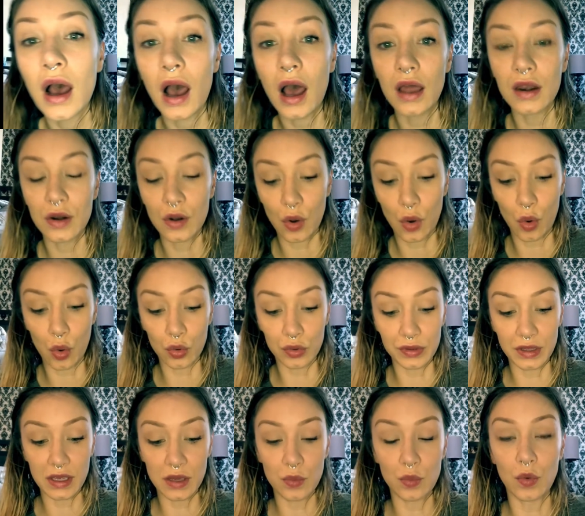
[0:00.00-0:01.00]
on
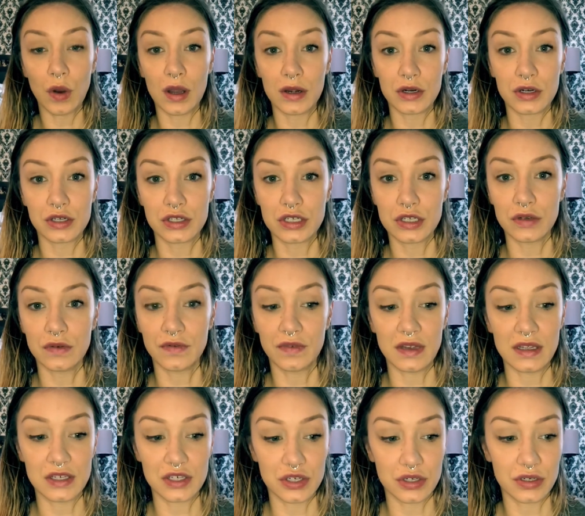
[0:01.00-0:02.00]
only one or two
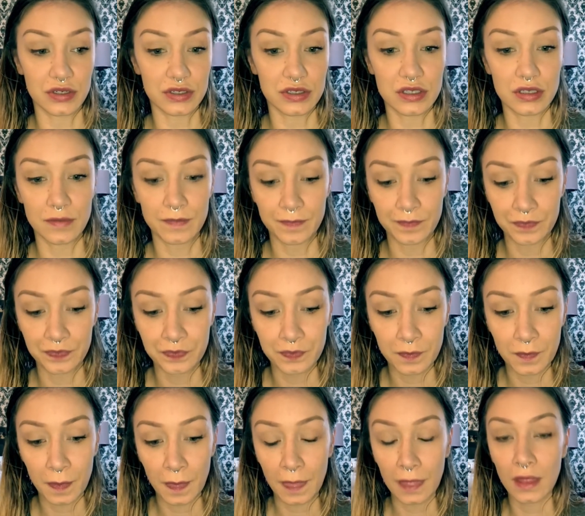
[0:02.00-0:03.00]
features.
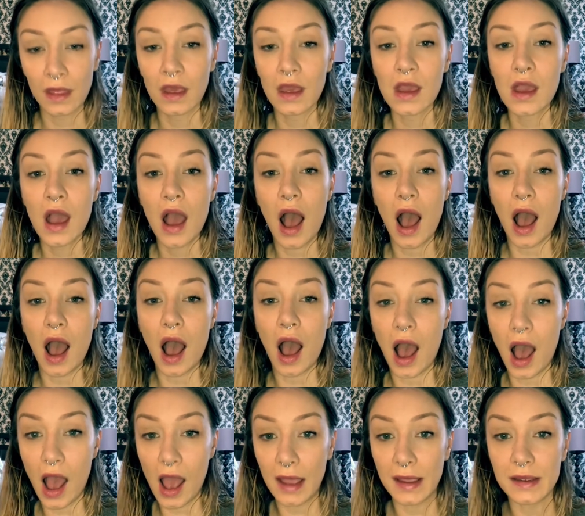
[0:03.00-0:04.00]

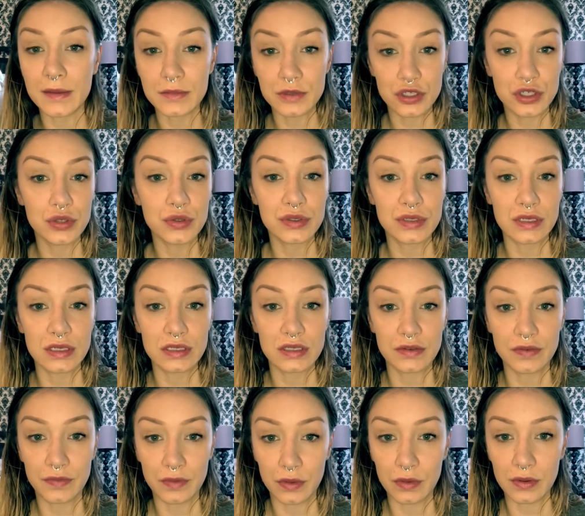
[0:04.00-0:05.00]
I am choosing
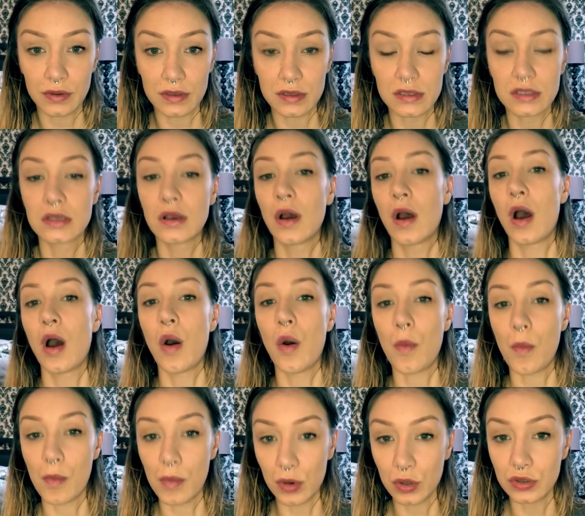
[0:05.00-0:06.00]
to focus
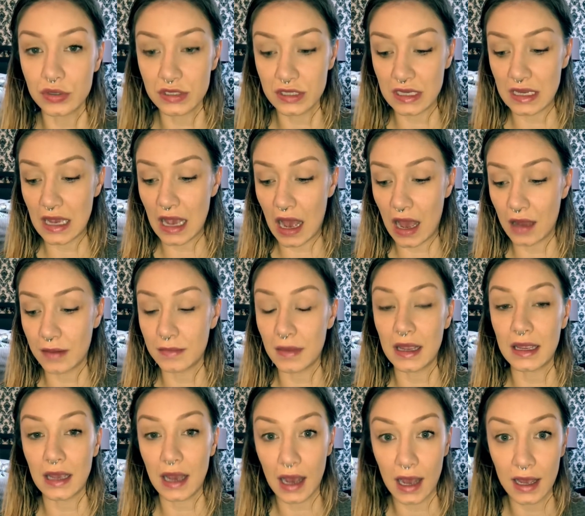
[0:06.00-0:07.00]
mostly on
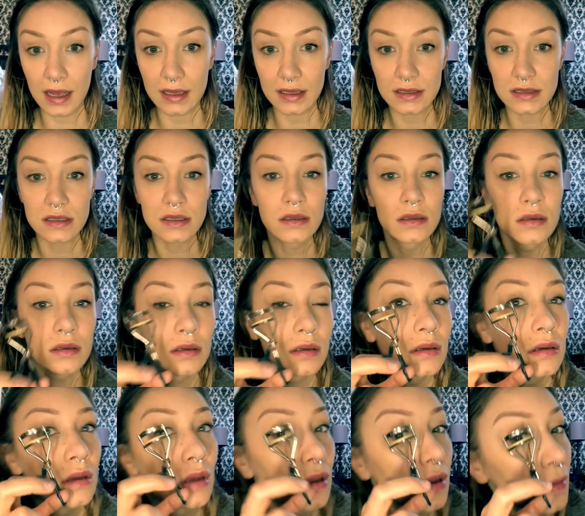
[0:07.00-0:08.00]
my eyes,
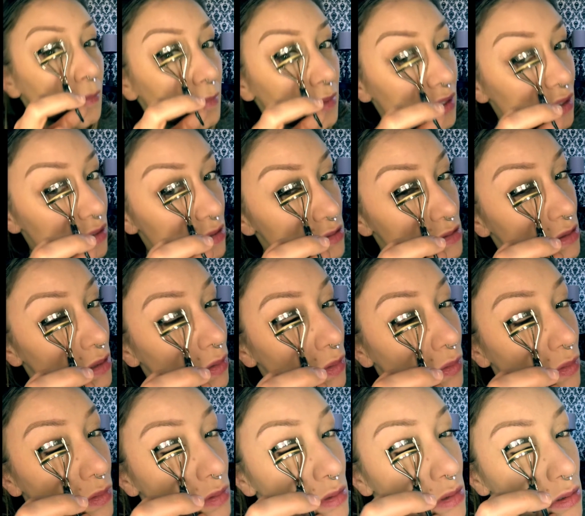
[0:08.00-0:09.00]
because
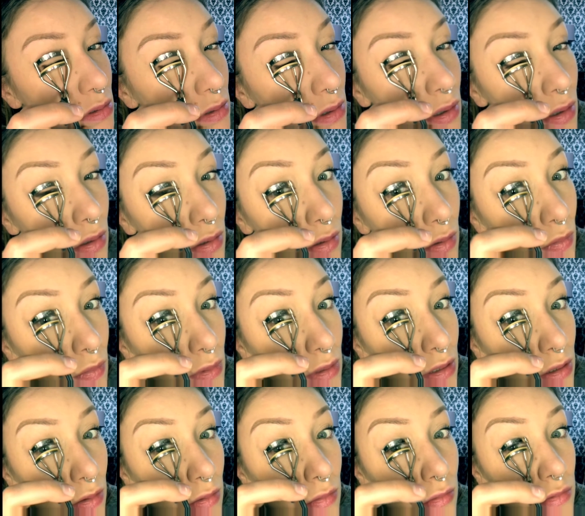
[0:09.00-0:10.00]
those are the
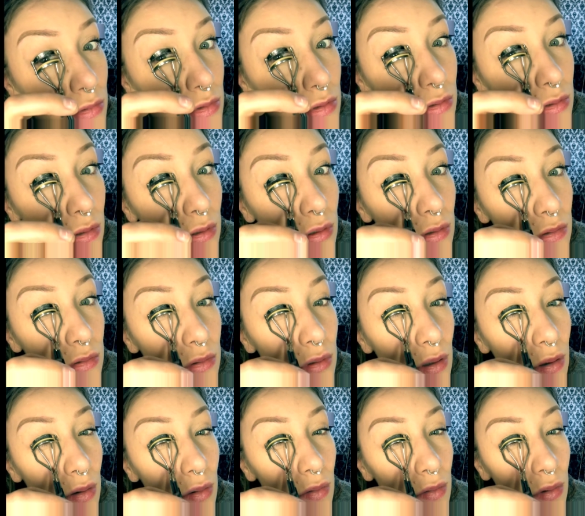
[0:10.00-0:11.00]
windows to your
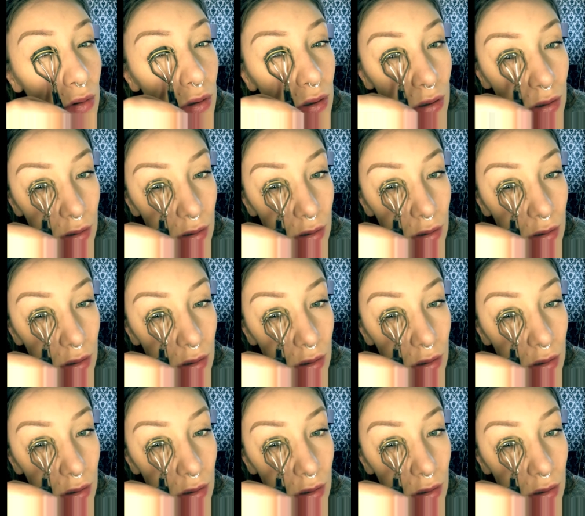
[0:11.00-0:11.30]
soul.